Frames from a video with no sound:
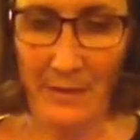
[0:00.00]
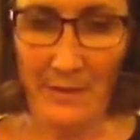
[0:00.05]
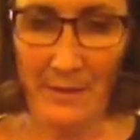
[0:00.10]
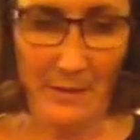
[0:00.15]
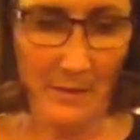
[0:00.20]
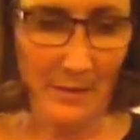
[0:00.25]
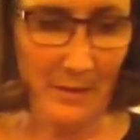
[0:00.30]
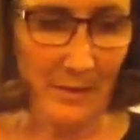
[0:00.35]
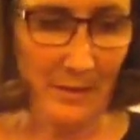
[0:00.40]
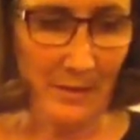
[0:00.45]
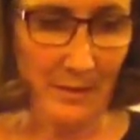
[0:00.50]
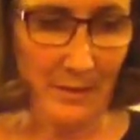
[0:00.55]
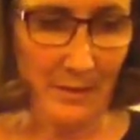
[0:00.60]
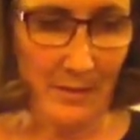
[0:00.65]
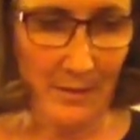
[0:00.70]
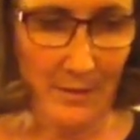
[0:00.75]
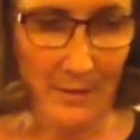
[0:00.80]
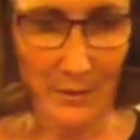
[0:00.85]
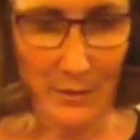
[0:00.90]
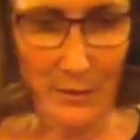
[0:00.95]

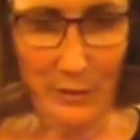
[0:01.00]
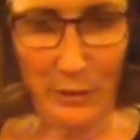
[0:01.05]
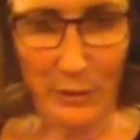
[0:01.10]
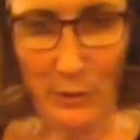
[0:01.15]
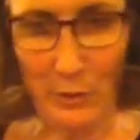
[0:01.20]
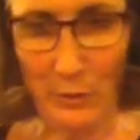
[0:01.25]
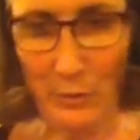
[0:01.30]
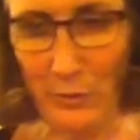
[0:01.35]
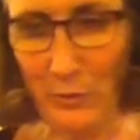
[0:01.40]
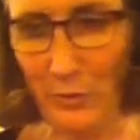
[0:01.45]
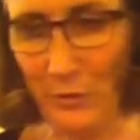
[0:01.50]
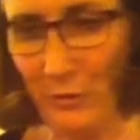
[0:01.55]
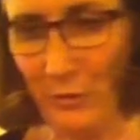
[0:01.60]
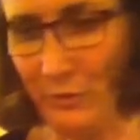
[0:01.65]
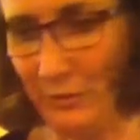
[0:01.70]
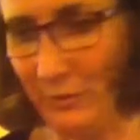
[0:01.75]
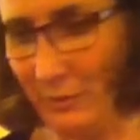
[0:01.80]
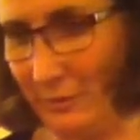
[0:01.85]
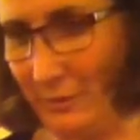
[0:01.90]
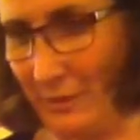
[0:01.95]
The
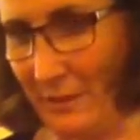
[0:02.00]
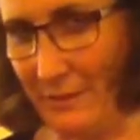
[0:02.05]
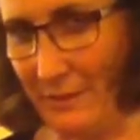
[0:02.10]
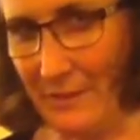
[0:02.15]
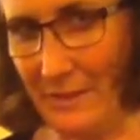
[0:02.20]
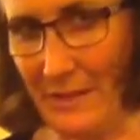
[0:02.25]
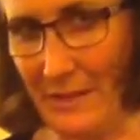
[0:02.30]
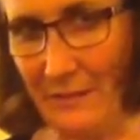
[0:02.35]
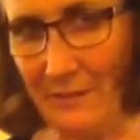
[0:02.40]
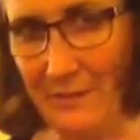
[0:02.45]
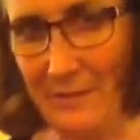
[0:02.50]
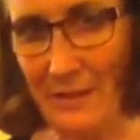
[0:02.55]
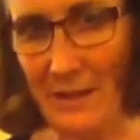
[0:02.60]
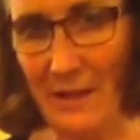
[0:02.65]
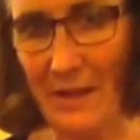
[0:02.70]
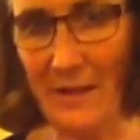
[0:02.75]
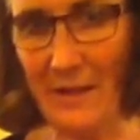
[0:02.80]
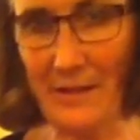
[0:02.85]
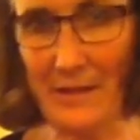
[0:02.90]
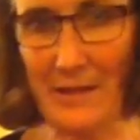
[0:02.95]
enclosure around the
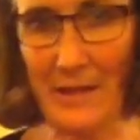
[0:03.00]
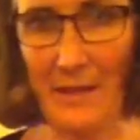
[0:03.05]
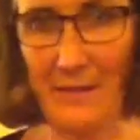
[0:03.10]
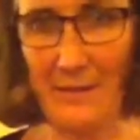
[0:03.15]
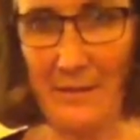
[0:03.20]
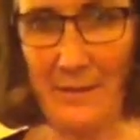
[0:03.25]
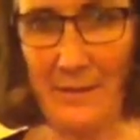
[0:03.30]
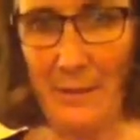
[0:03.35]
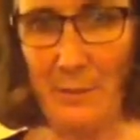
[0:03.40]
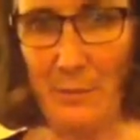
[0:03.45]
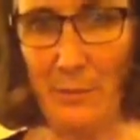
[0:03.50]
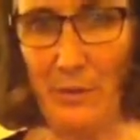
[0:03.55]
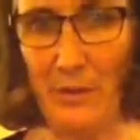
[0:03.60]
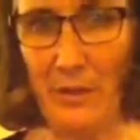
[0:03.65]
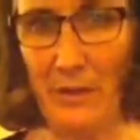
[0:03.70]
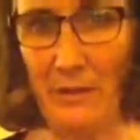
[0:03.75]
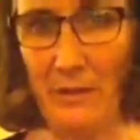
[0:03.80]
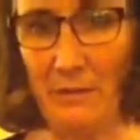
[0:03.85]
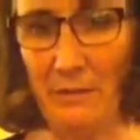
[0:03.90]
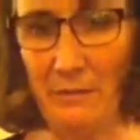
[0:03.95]
outside, again
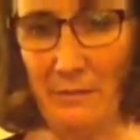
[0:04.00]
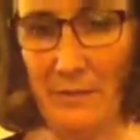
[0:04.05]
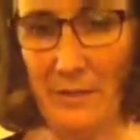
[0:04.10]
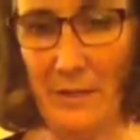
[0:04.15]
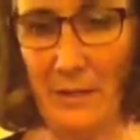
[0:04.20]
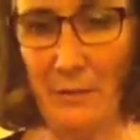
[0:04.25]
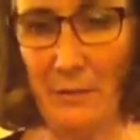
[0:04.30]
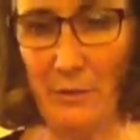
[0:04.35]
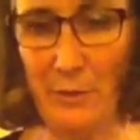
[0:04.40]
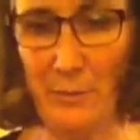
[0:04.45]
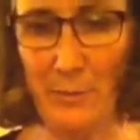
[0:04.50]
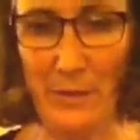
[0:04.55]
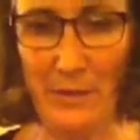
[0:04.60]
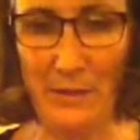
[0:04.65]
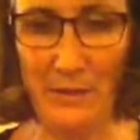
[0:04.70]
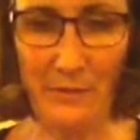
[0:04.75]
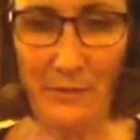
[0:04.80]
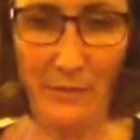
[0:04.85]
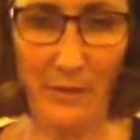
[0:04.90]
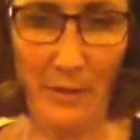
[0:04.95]
separating sacred
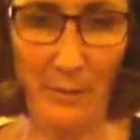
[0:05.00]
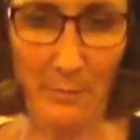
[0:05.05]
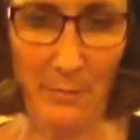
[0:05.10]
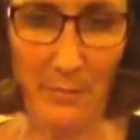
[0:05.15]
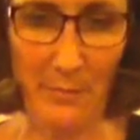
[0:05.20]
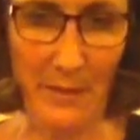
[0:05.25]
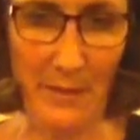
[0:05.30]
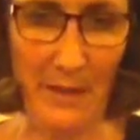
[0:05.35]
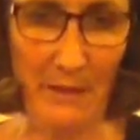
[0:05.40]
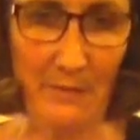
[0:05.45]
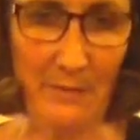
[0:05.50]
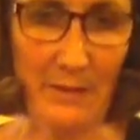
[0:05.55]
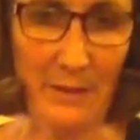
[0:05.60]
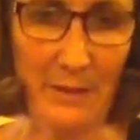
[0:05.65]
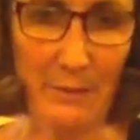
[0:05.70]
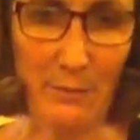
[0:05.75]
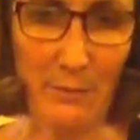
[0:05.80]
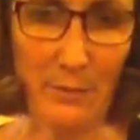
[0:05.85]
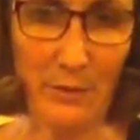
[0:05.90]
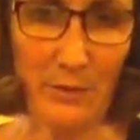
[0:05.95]
space from the
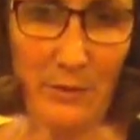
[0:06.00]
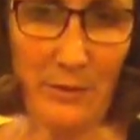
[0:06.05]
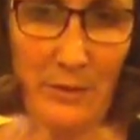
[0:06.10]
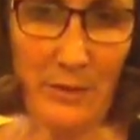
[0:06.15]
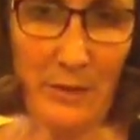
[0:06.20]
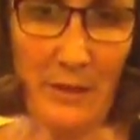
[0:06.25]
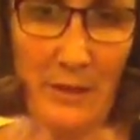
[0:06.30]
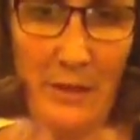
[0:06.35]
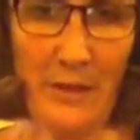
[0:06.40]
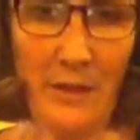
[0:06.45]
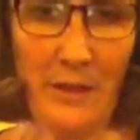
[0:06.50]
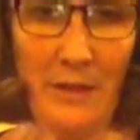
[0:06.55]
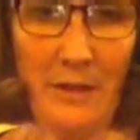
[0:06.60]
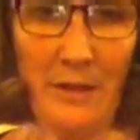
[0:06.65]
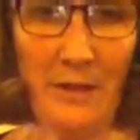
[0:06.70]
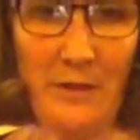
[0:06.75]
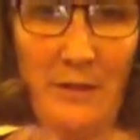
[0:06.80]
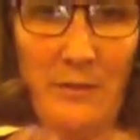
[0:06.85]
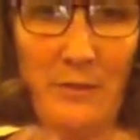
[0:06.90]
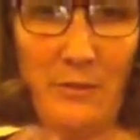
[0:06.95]
outside world.
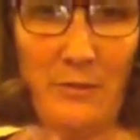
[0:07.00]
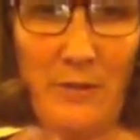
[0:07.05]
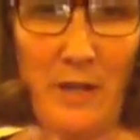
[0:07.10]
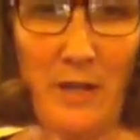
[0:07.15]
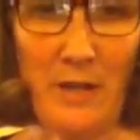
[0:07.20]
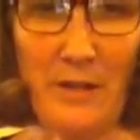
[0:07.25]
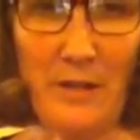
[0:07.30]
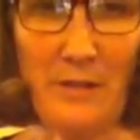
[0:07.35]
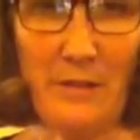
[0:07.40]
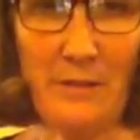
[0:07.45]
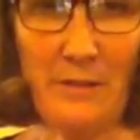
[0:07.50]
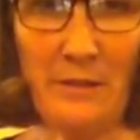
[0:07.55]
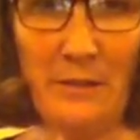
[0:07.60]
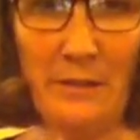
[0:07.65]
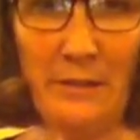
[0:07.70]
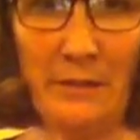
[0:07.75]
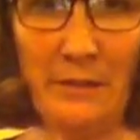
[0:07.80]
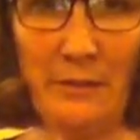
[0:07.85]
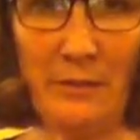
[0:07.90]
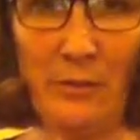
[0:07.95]
Torana,
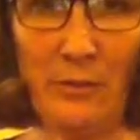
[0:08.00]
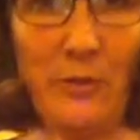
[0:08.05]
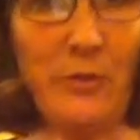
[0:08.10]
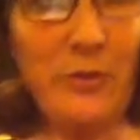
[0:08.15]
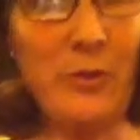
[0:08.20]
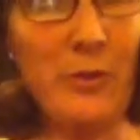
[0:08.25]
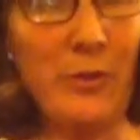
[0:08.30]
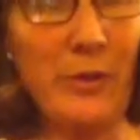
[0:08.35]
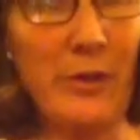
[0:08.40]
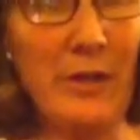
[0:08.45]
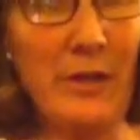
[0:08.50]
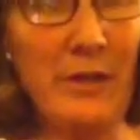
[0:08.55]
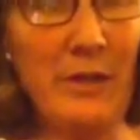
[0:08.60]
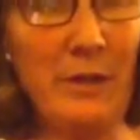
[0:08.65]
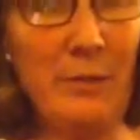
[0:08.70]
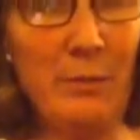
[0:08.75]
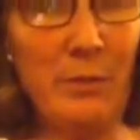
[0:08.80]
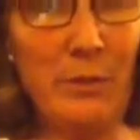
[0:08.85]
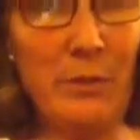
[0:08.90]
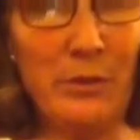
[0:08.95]
or tori
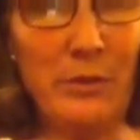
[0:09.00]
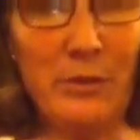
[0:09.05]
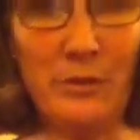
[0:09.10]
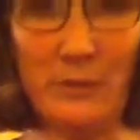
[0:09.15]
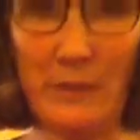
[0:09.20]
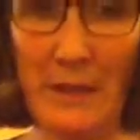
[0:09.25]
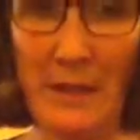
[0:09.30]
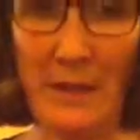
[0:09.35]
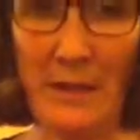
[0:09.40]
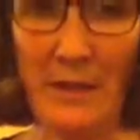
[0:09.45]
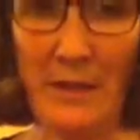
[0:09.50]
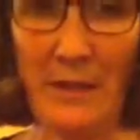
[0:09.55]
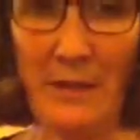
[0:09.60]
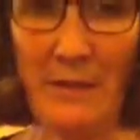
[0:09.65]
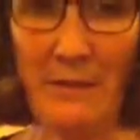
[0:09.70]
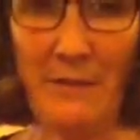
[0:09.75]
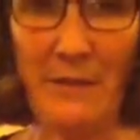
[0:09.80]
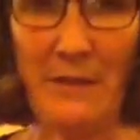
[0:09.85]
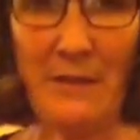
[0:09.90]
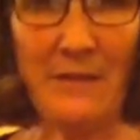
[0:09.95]
in plural,
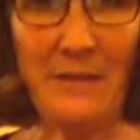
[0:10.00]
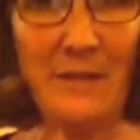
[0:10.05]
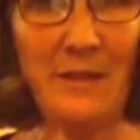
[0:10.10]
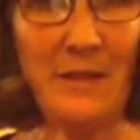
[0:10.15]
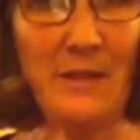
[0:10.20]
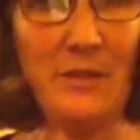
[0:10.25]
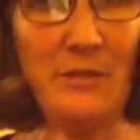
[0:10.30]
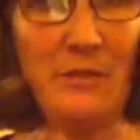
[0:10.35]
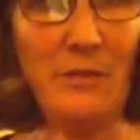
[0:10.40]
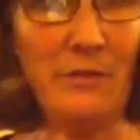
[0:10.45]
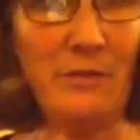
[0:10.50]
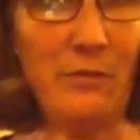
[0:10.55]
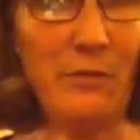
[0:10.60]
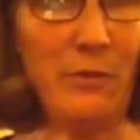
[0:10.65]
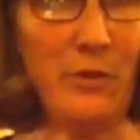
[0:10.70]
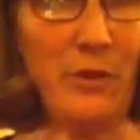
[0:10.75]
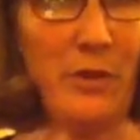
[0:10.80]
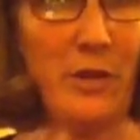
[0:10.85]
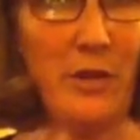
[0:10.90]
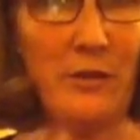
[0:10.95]
facing each of the
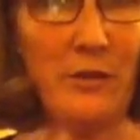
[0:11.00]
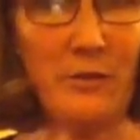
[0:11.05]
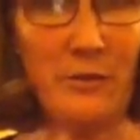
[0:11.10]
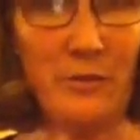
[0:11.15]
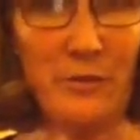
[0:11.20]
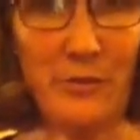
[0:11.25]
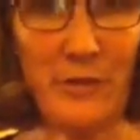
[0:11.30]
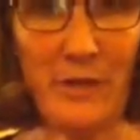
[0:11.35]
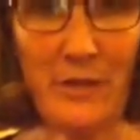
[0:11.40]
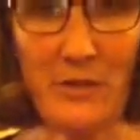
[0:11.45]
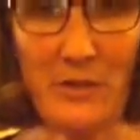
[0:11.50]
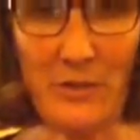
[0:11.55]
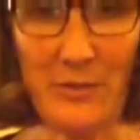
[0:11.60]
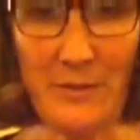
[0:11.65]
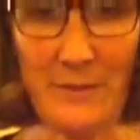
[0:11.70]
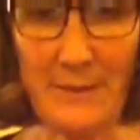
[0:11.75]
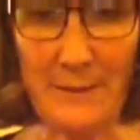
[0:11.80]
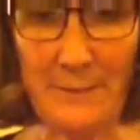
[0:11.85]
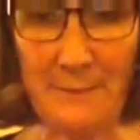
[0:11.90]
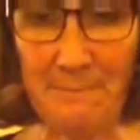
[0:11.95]
4 cardinal directions.